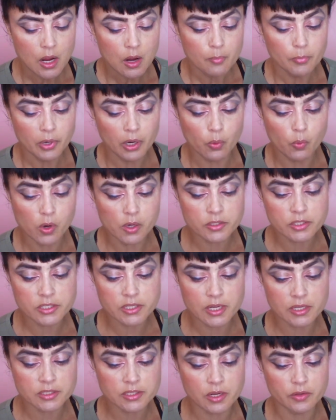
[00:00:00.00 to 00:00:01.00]
But I wanted to
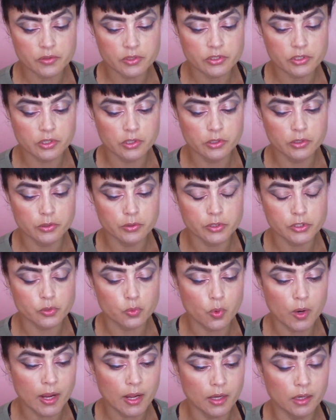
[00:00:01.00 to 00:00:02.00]
test out this glue as
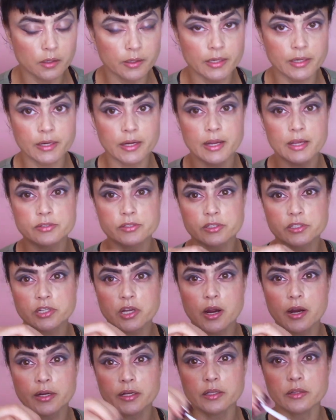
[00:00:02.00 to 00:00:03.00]
well. And it has a
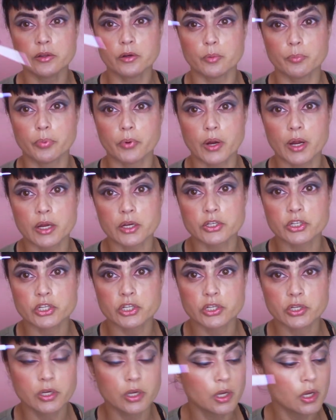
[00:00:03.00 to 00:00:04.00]
tiny little
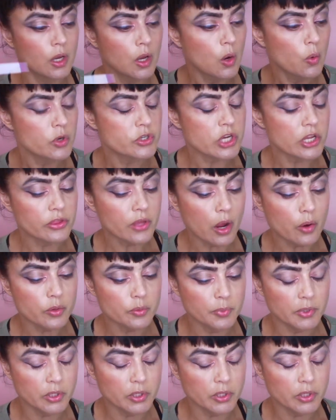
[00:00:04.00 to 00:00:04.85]
brush, which I thought would be